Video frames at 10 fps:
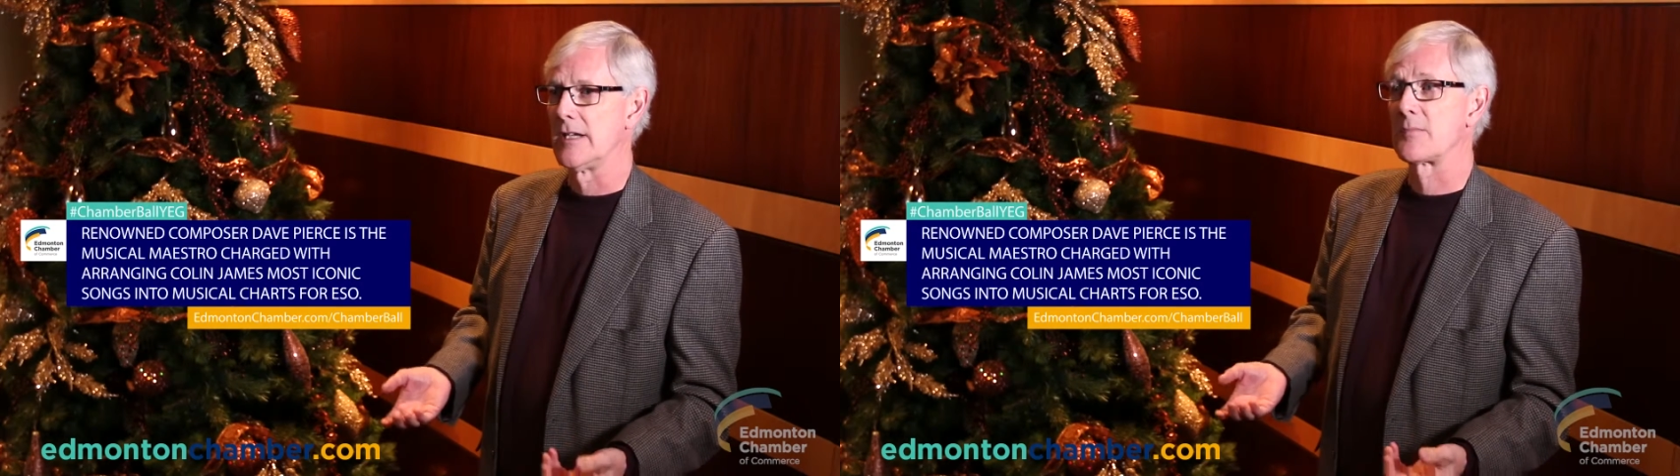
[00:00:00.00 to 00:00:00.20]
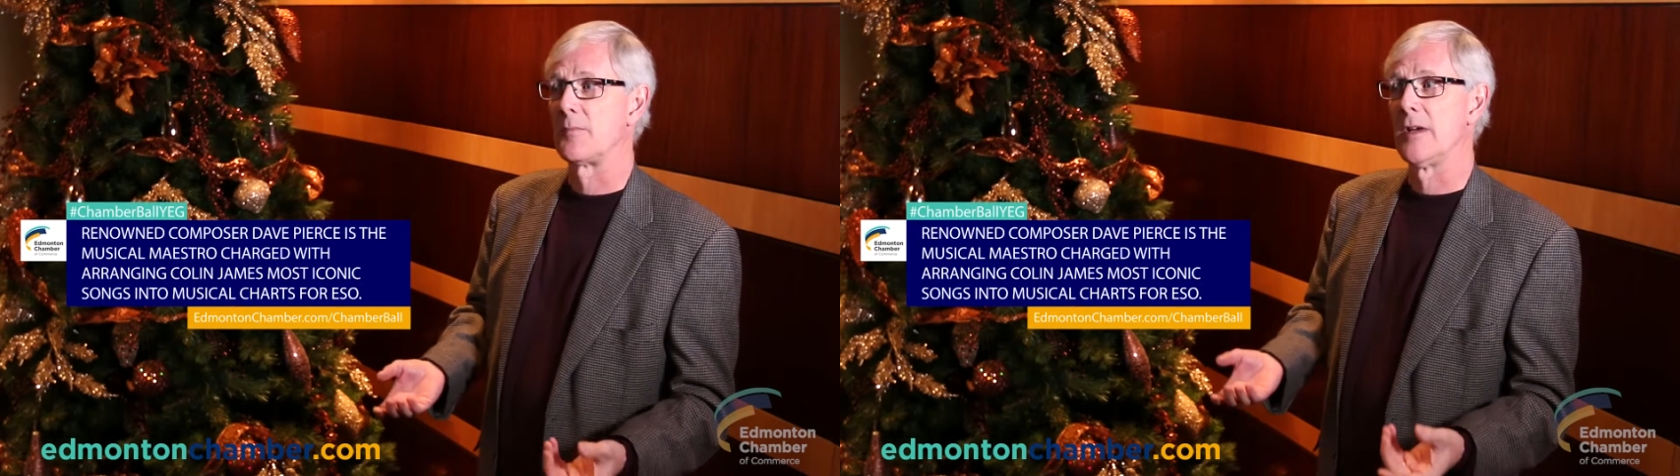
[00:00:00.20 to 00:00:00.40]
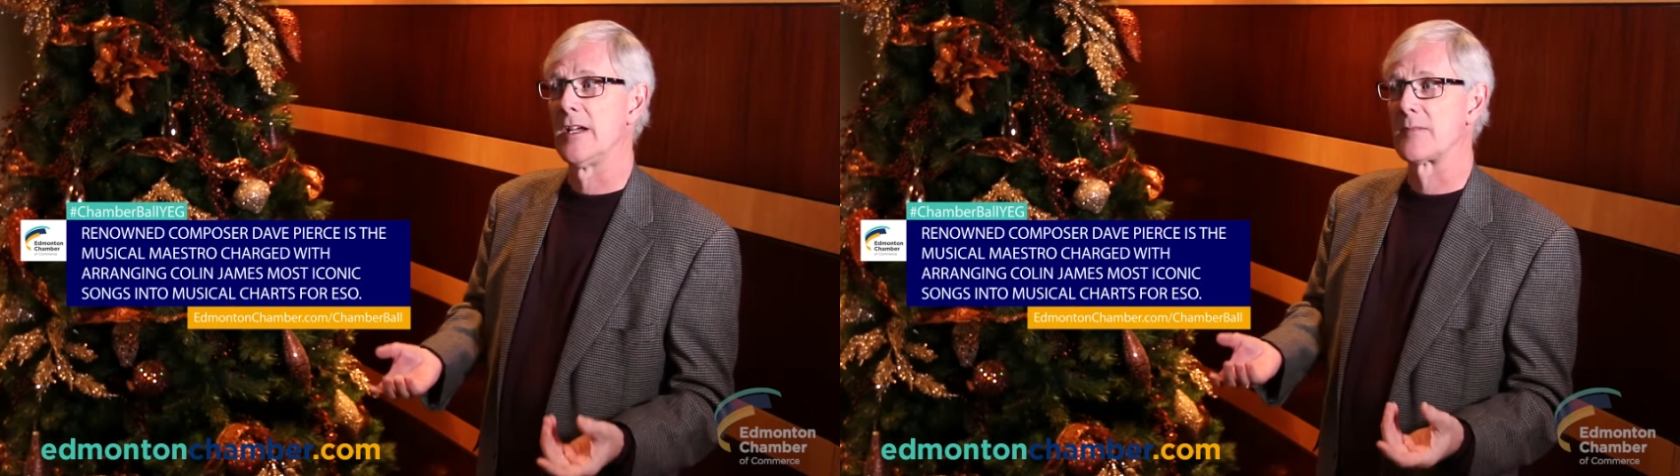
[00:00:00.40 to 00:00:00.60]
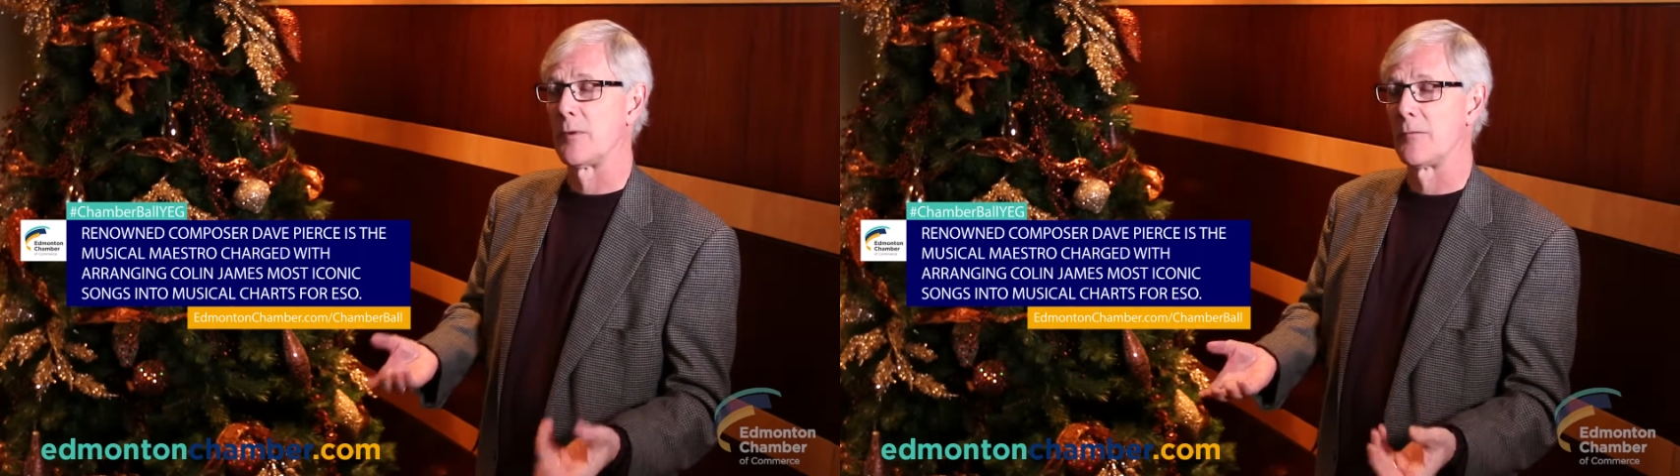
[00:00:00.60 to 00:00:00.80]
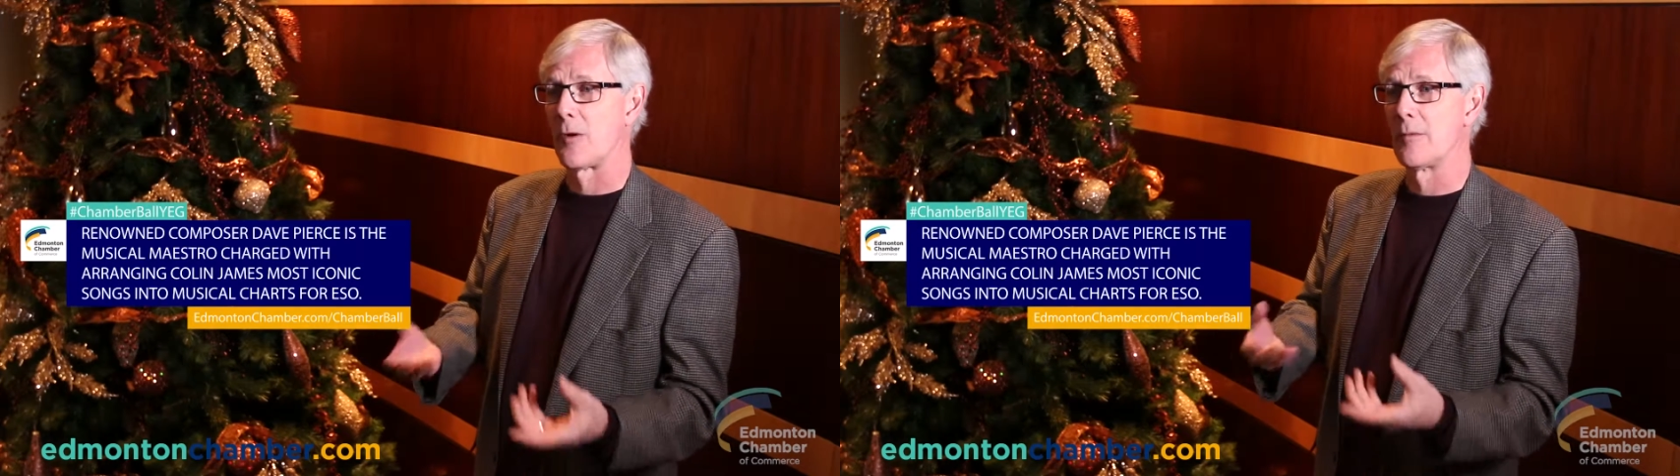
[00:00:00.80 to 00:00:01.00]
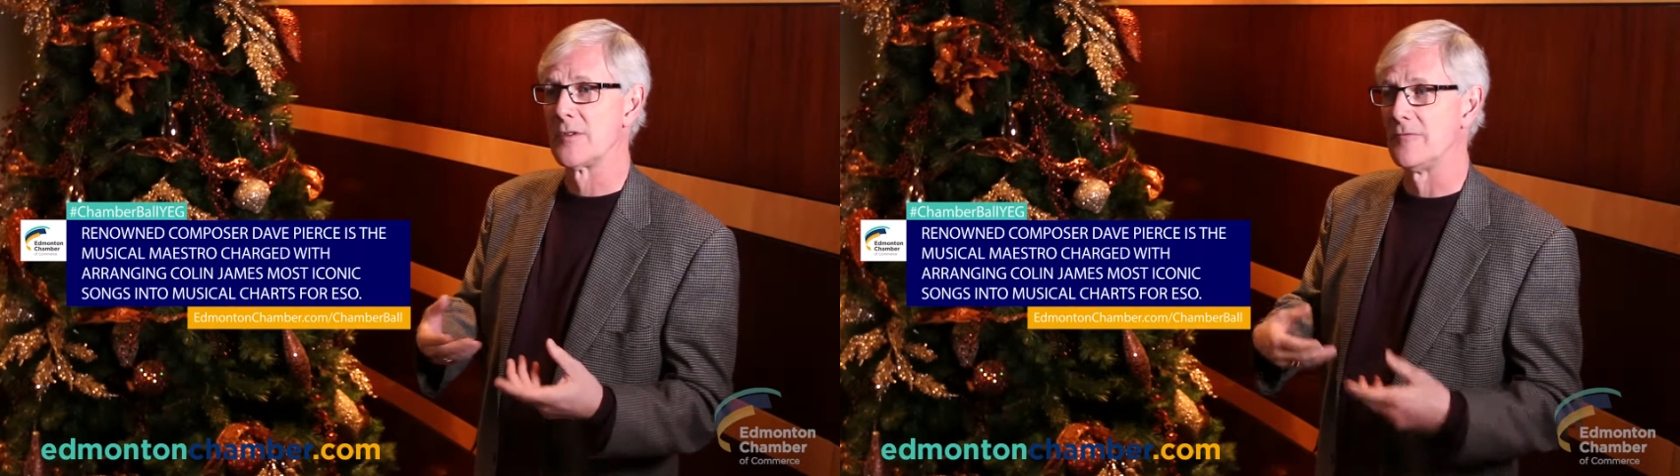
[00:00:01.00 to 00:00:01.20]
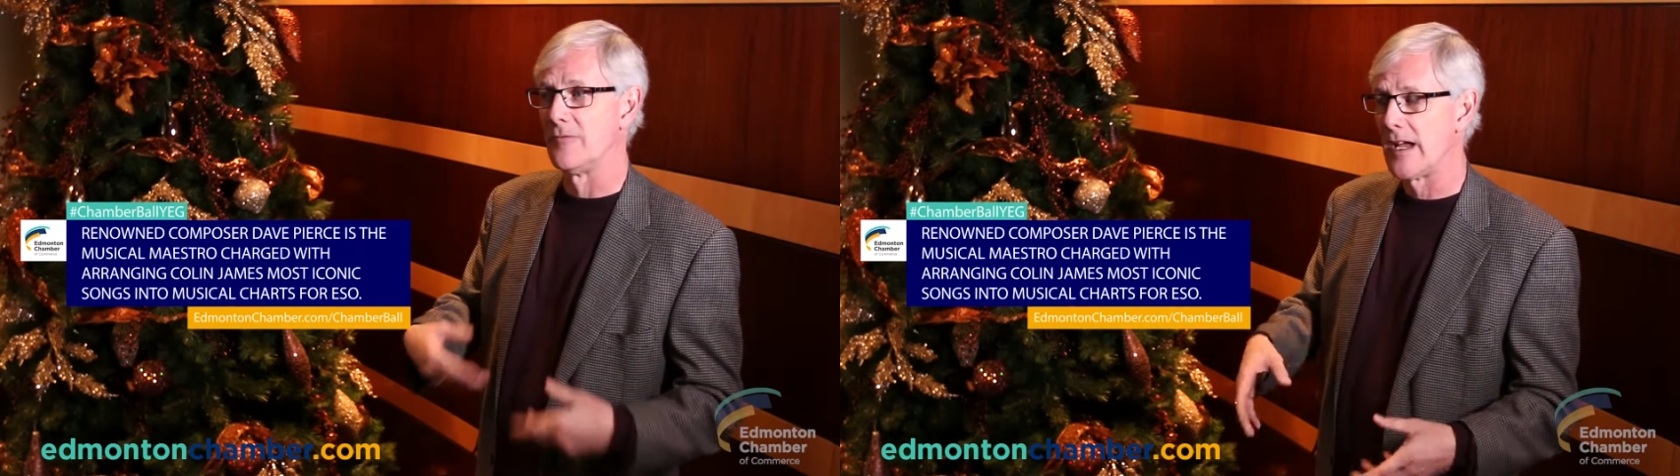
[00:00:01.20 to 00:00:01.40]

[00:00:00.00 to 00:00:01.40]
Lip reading: His performance